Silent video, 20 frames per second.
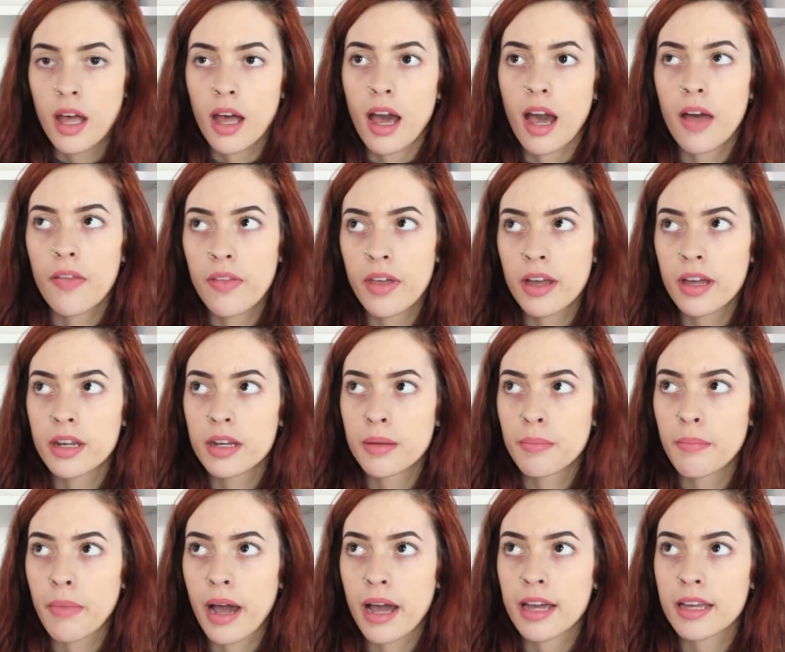And
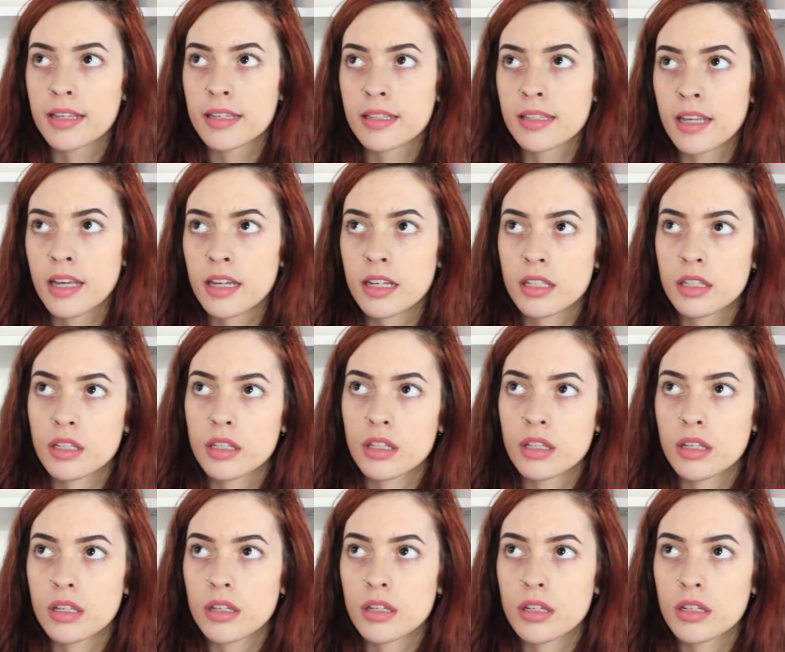then my sixth
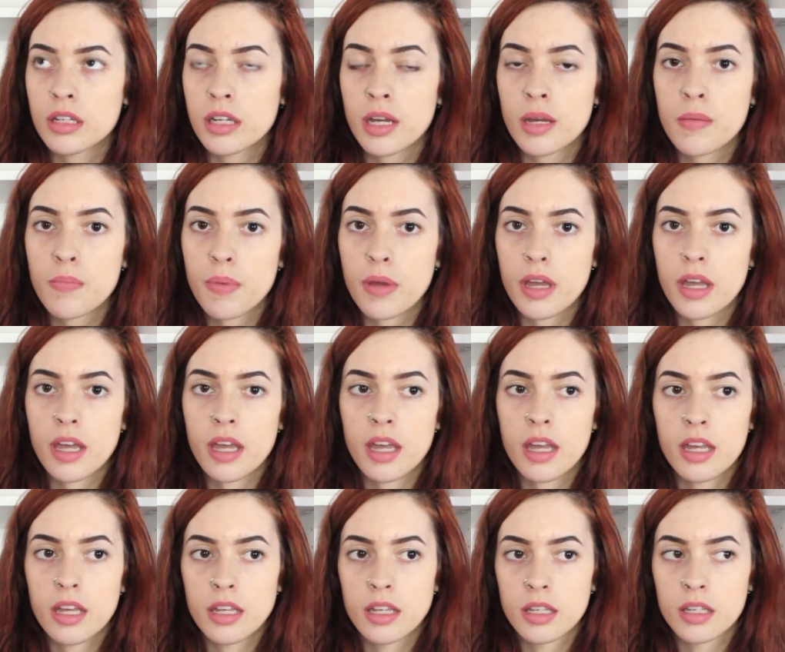tip
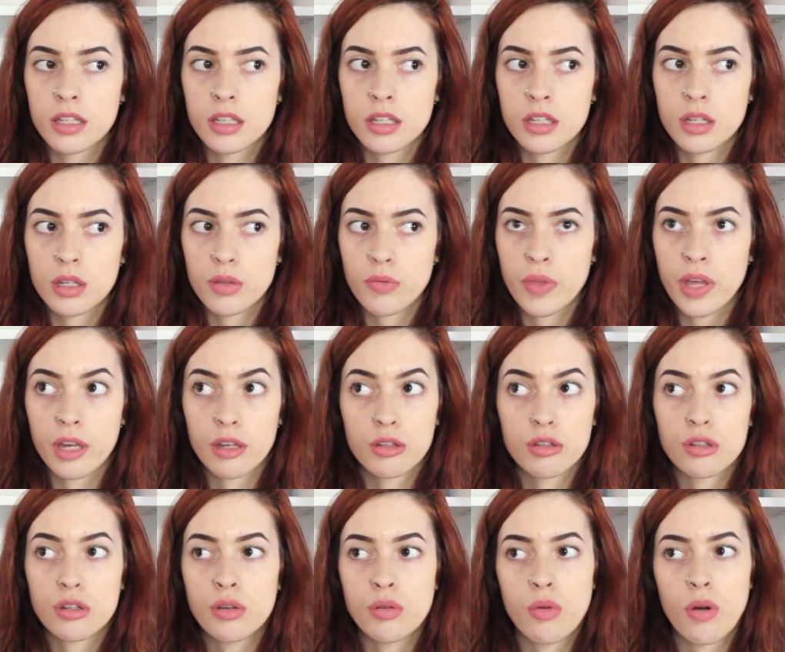is
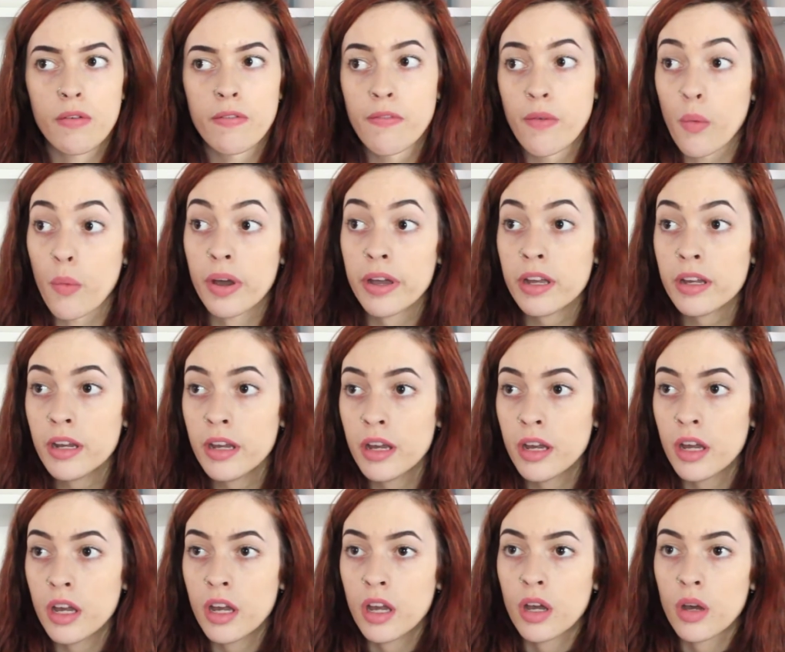things to avoid,
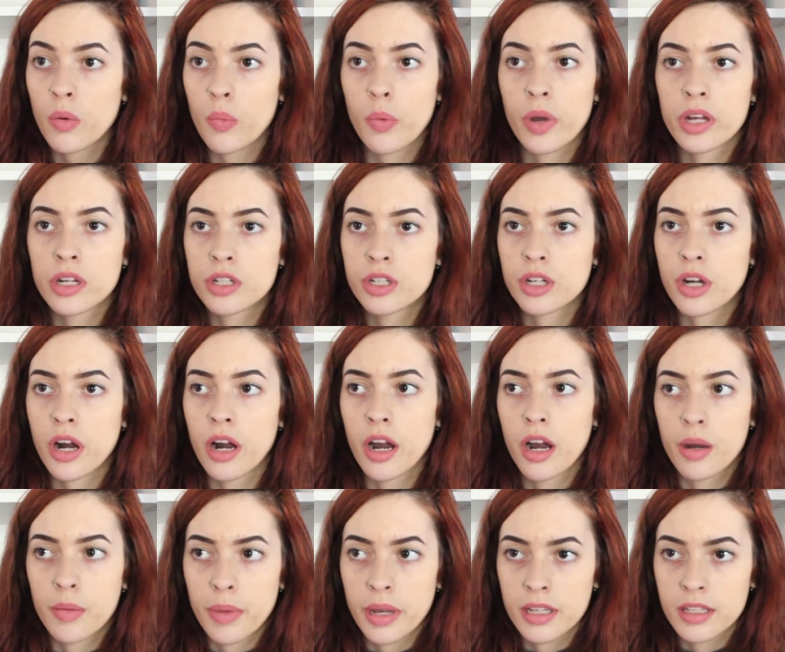which
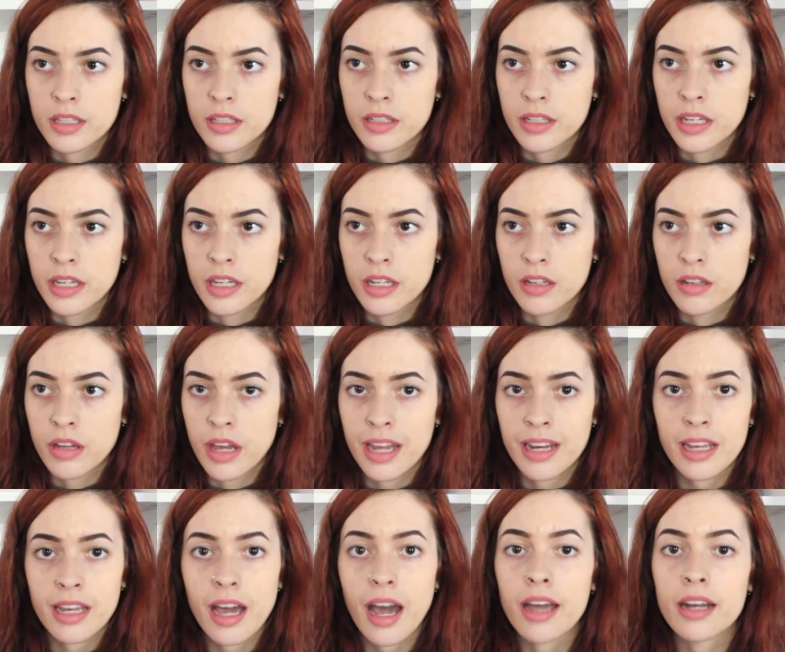are basically
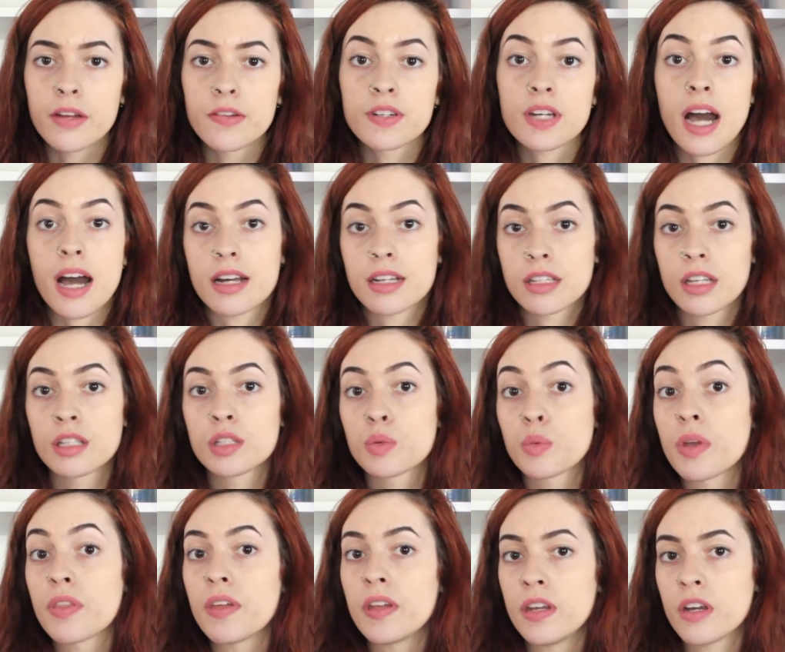any kind of toxins
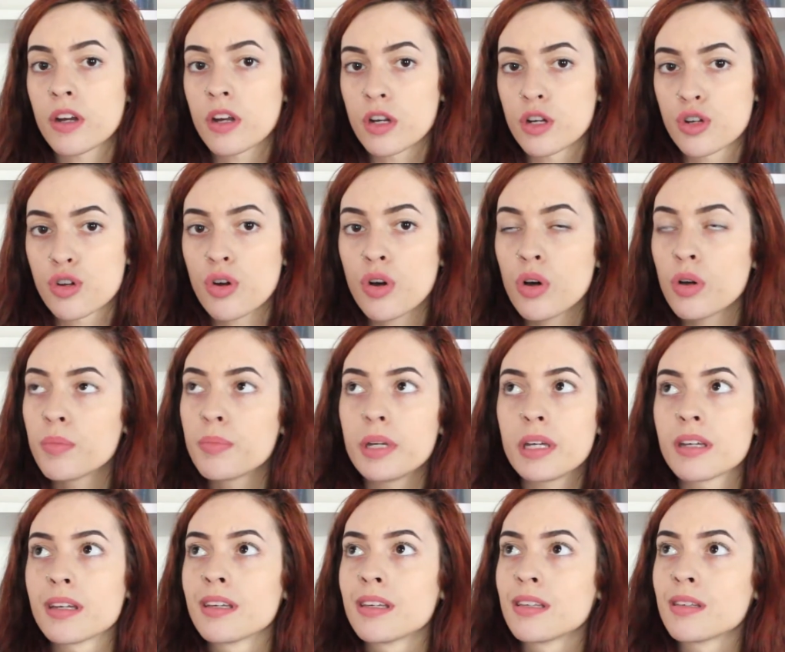within your control,
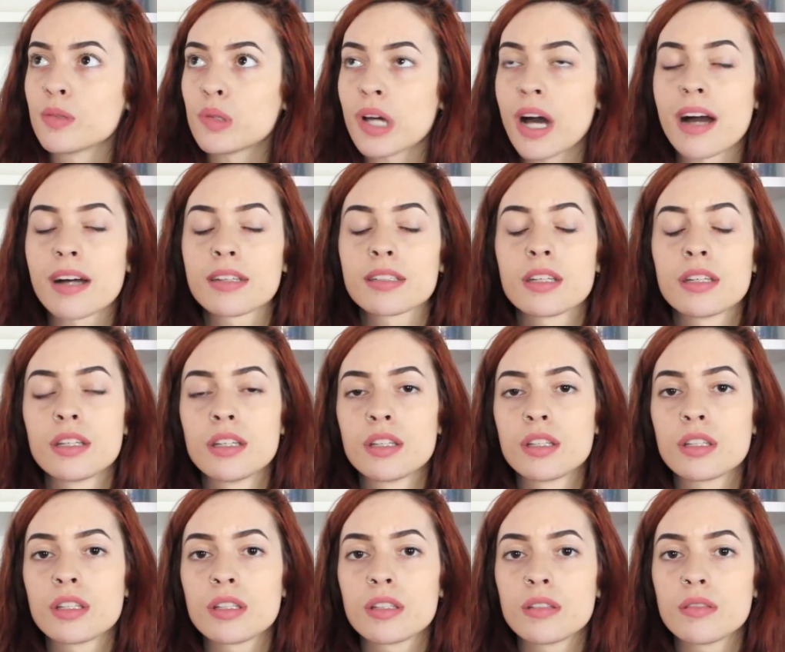because
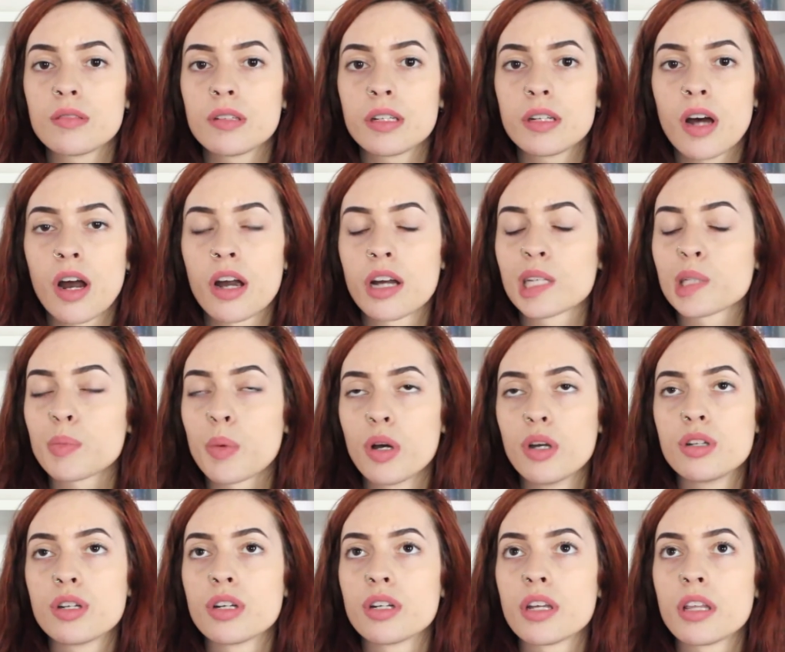toxins, our
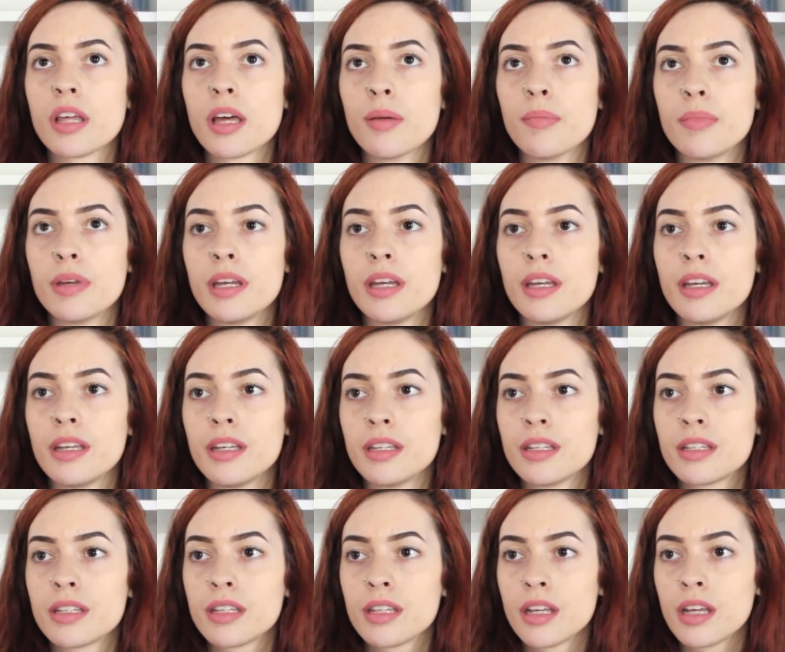exposure to them
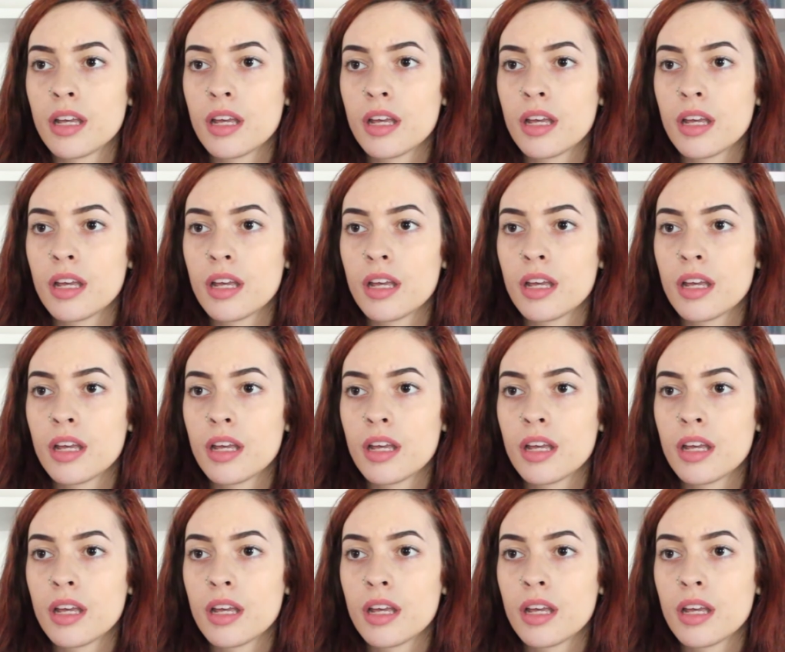is